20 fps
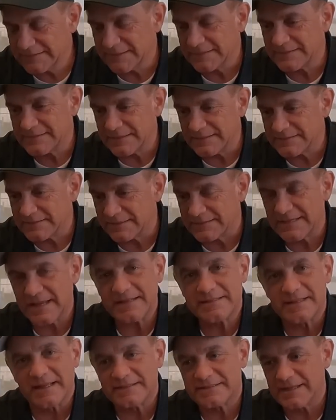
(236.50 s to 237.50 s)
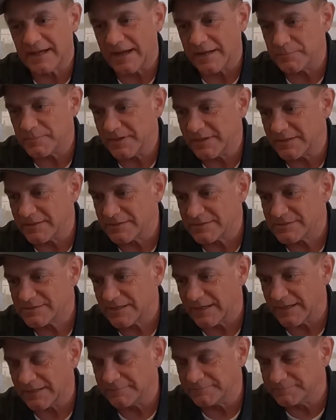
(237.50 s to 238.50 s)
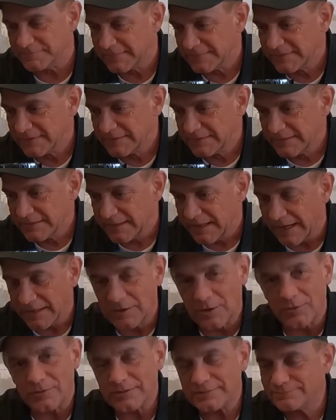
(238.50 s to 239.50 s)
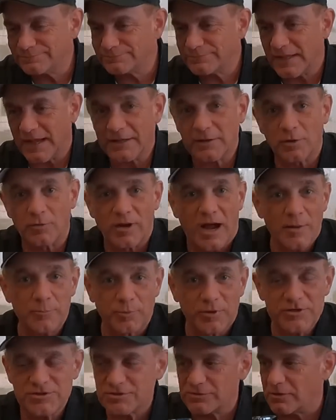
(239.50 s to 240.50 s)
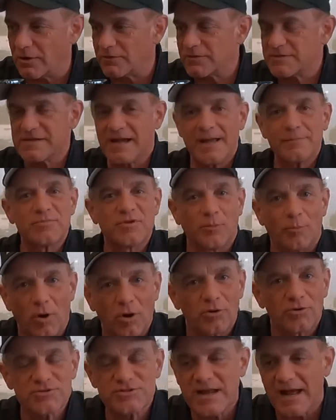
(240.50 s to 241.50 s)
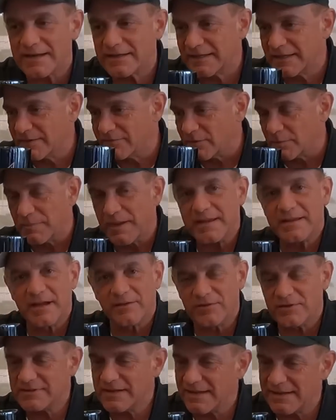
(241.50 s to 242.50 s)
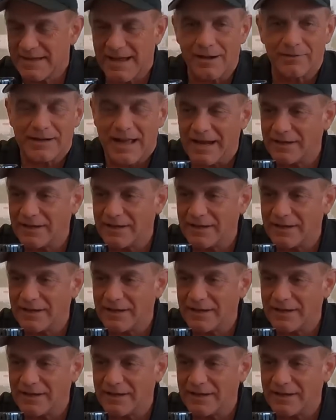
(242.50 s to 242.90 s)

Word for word: To, to, to take that time, because um, I know, I know, I preach it all the time. Tomorrow's not given. Make every day count.